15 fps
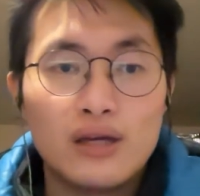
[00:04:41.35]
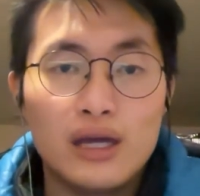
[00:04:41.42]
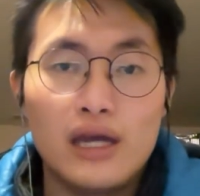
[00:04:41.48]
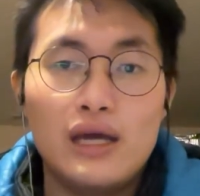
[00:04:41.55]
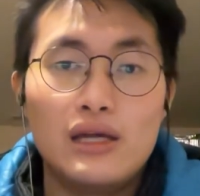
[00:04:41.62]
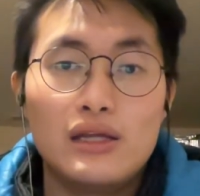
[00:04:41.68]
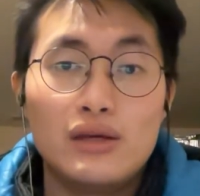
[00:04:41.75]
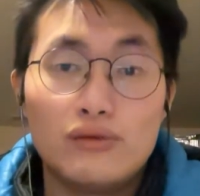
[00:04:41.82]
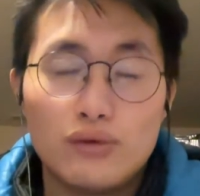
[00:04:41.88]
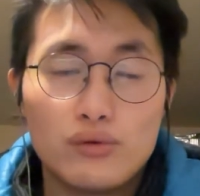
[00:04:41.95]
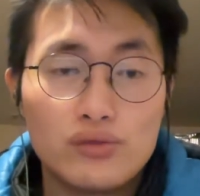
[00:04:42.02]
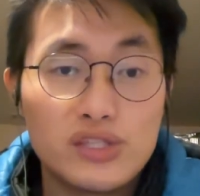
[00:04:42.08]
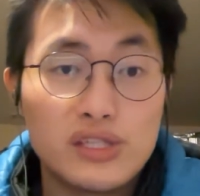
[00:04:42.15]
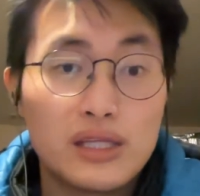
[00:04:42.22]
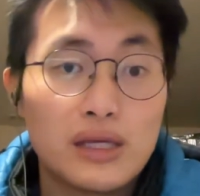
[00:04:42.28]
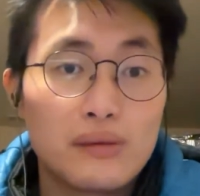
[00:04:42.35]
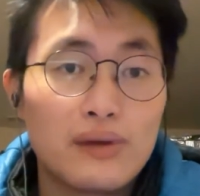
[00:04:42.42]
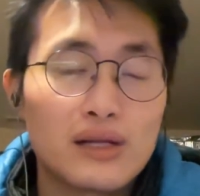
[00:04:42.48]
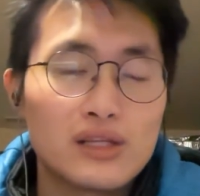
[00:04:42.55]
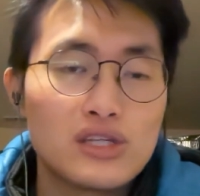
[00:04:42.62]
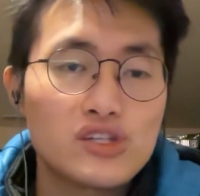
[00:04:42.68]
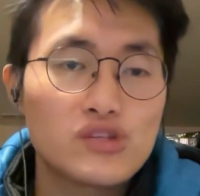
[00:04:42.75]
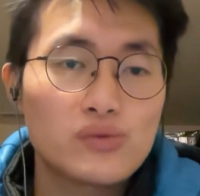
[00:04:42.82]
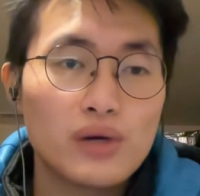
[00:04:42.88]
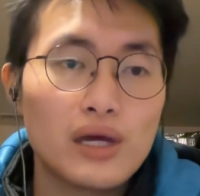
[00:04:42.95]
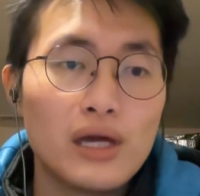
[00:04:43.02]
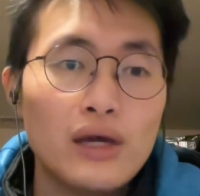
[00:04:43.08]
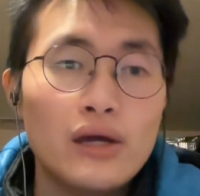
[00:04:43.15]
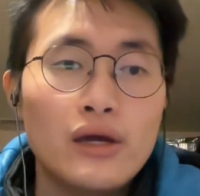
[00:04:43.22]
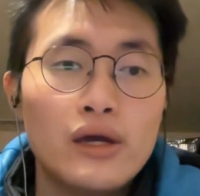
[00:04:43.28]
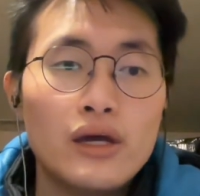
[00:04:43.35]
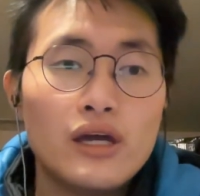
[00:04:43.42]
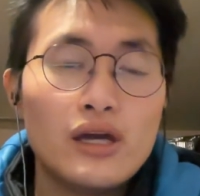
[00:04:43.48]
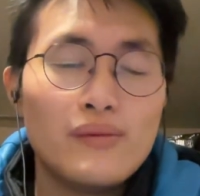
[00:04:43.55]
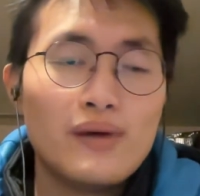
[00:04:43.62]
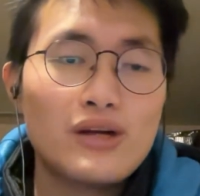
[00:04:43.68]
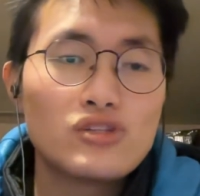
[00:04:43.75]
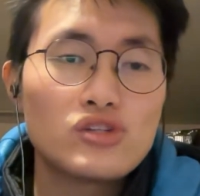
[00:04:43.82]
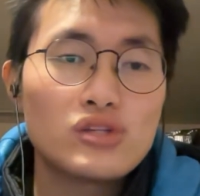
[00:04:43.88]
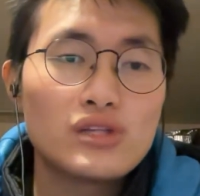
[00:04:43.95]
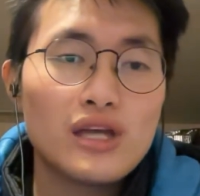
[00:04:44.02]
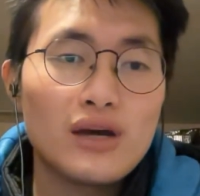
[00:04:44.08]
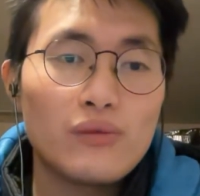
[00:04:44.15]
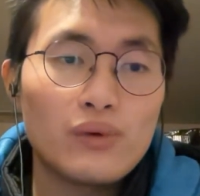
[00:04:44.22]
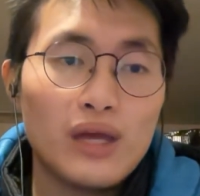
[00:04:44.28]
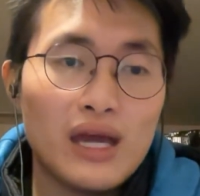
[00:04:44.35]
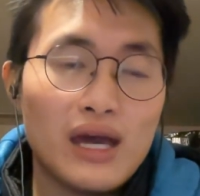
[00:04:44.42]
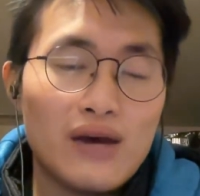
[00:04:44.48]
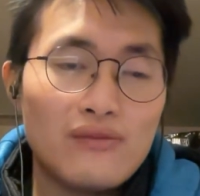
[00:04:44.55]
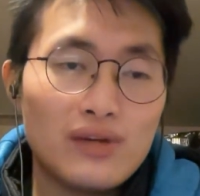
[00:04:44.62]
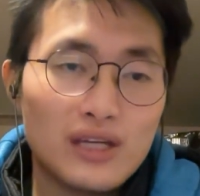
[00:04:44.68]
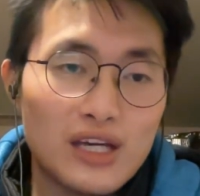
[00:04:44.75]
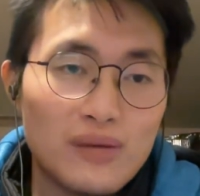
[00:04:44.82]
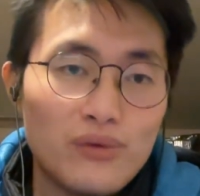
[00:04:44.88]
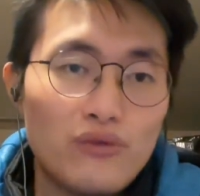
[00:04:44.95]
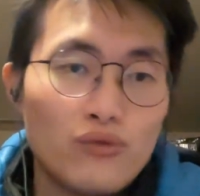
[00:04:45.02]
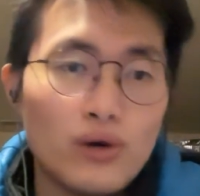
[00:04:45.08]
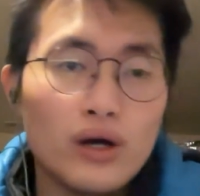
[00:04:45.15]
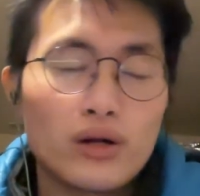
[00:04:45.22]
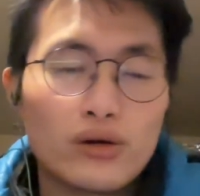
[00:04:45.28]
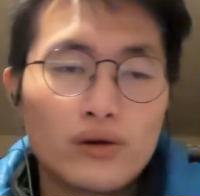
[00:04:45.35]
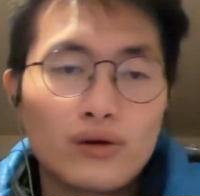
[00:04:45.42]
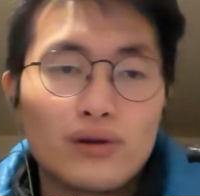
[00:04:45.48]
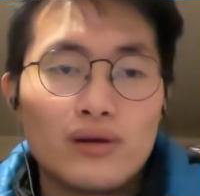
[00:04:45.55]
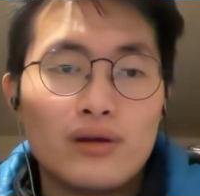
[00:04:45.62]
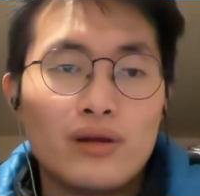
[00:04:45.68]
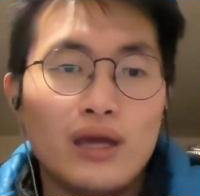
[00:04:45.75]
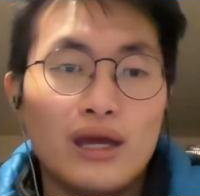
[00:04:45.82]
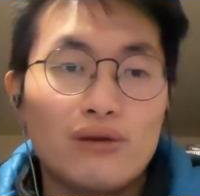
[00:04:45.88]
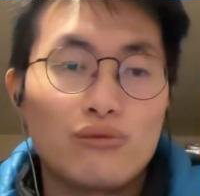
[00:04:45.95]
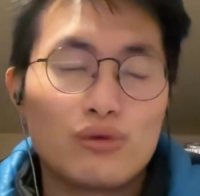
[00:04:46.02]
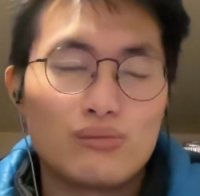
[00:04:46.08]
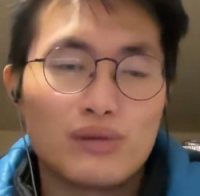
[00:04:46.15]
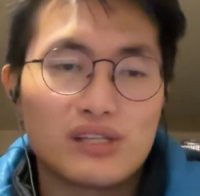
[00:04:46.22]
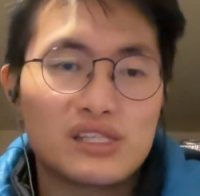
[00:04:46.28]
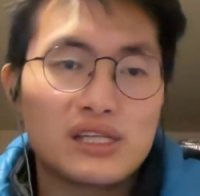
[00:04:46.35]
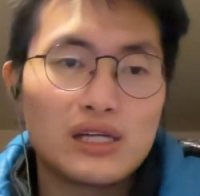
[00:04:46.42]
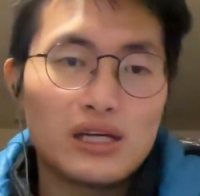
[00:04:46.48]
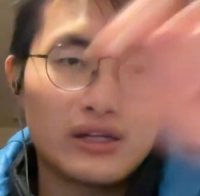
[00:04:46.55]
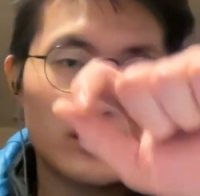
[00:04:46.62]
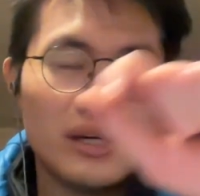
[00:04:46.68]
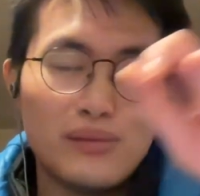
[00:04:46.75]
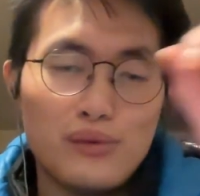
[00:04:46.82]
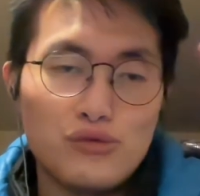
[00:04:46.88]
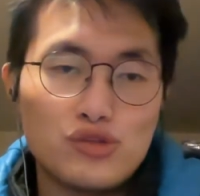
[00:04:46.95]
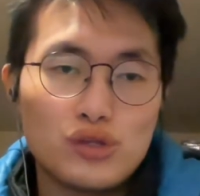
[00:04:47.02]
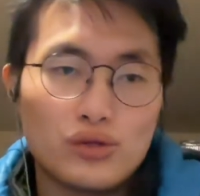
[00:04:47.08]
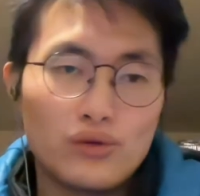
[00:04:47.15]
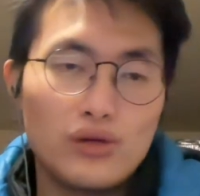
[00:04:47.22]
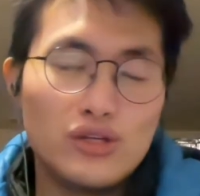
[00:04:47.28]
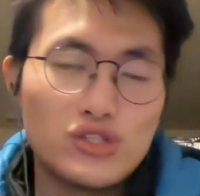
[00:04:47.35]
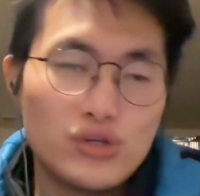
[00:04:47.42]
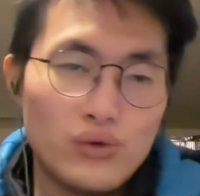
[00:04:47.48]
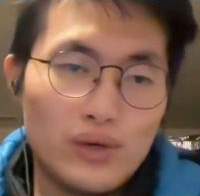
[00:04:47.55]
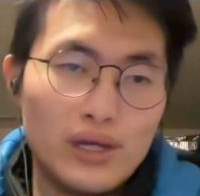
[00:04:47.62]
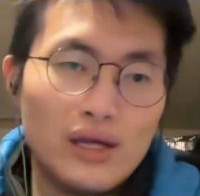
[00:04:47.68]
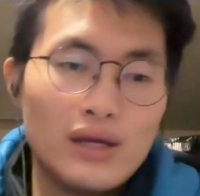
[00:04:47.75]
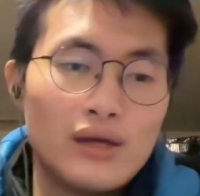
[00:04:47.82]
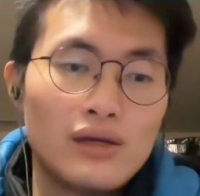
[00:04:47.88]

And if we were to think about it this way, imagine that we have a cup of water and we're mixing a cup of sugar into it.